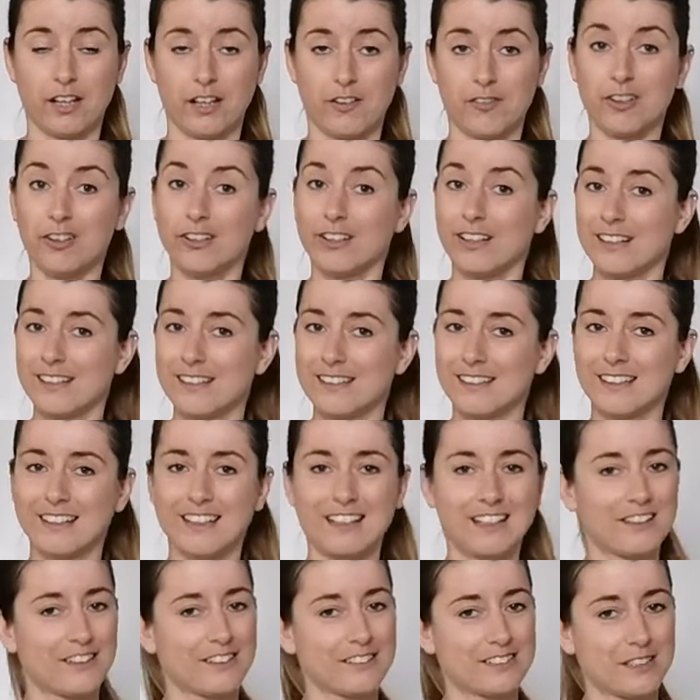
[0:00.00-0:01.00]
If you need to
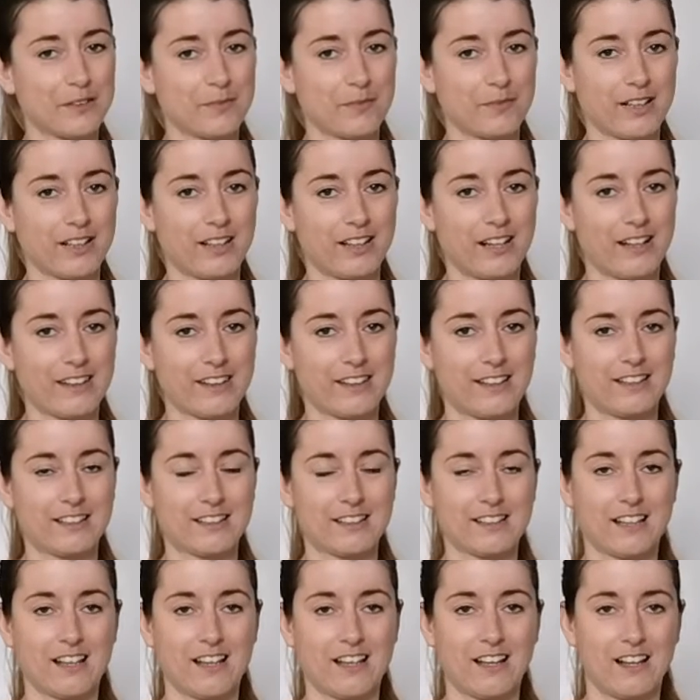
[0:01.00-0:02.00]
lean on something like
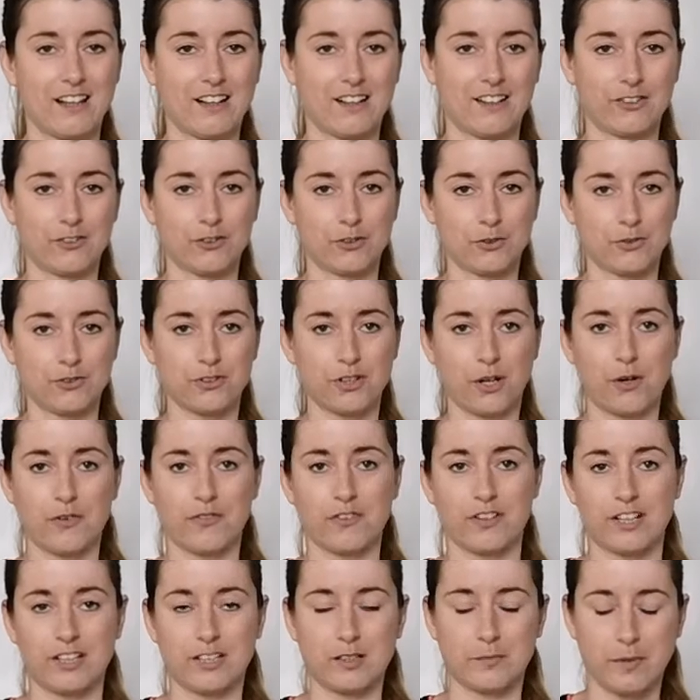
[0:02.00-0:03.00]
this, do so.
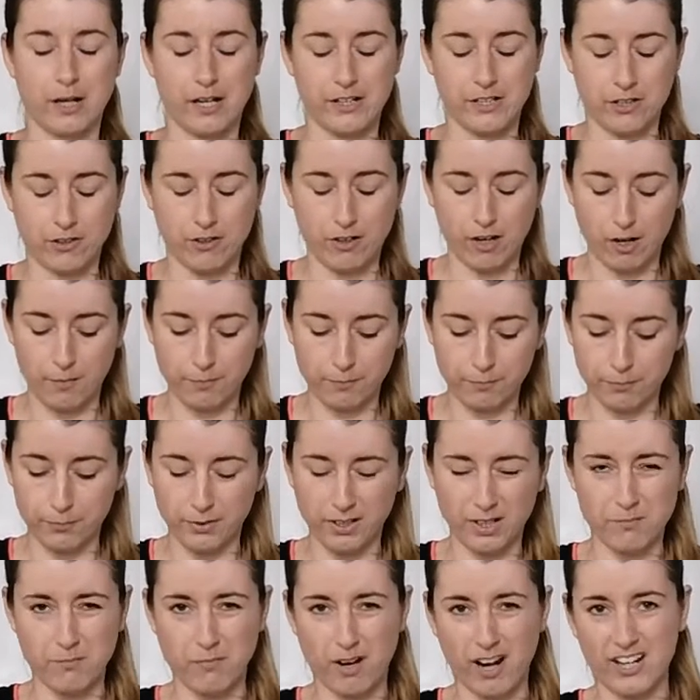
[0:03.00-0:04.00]
If you need to bend your arm,
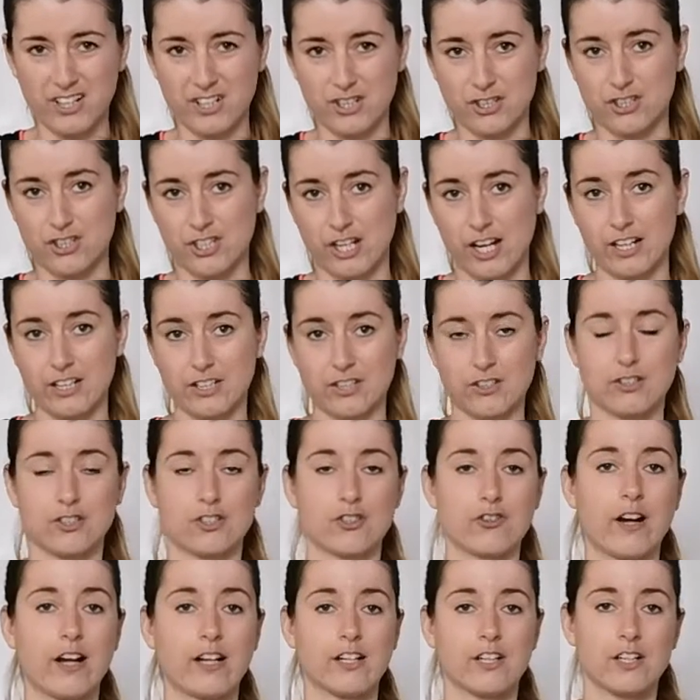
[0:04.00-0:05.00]
but it might just change the
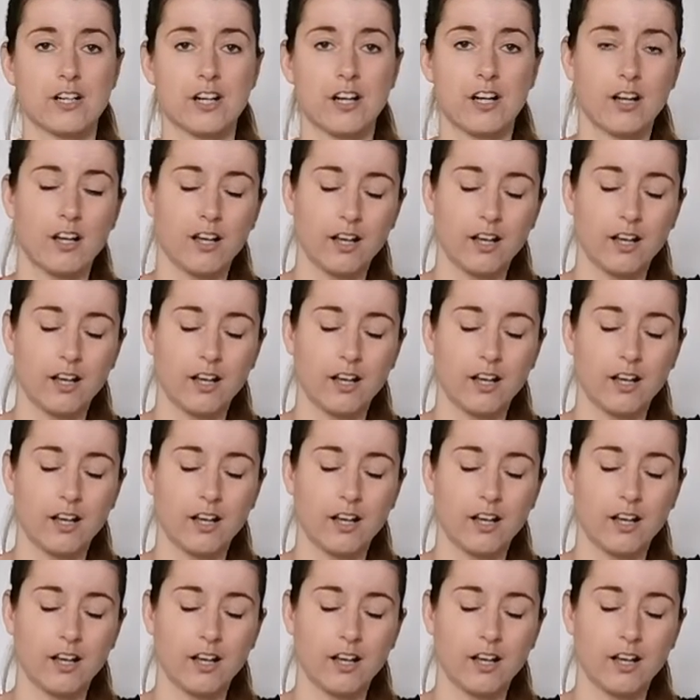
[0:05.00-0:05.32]
stretch.